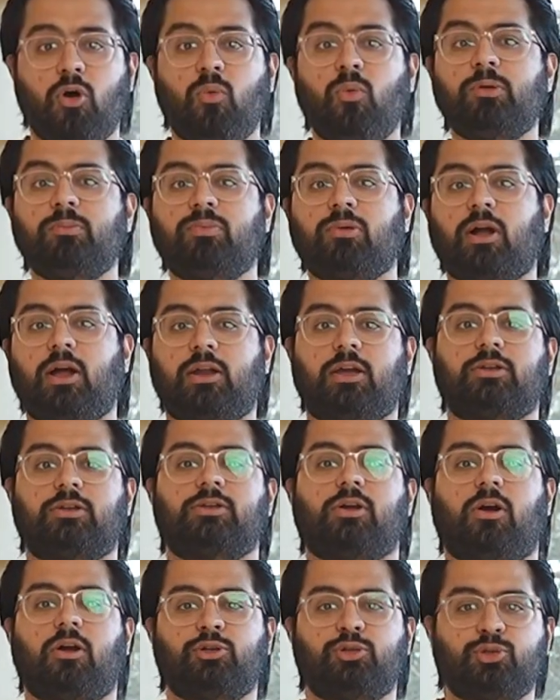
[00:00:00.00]
wood products
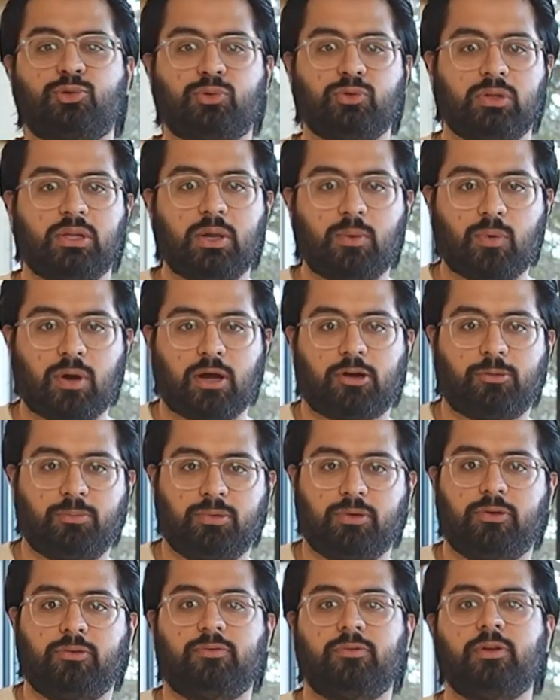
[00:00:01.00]
are truly
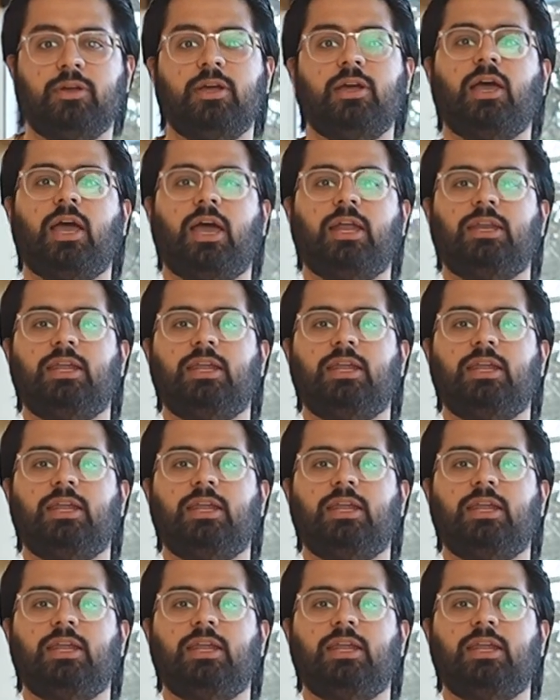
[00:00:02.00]
waterproof, and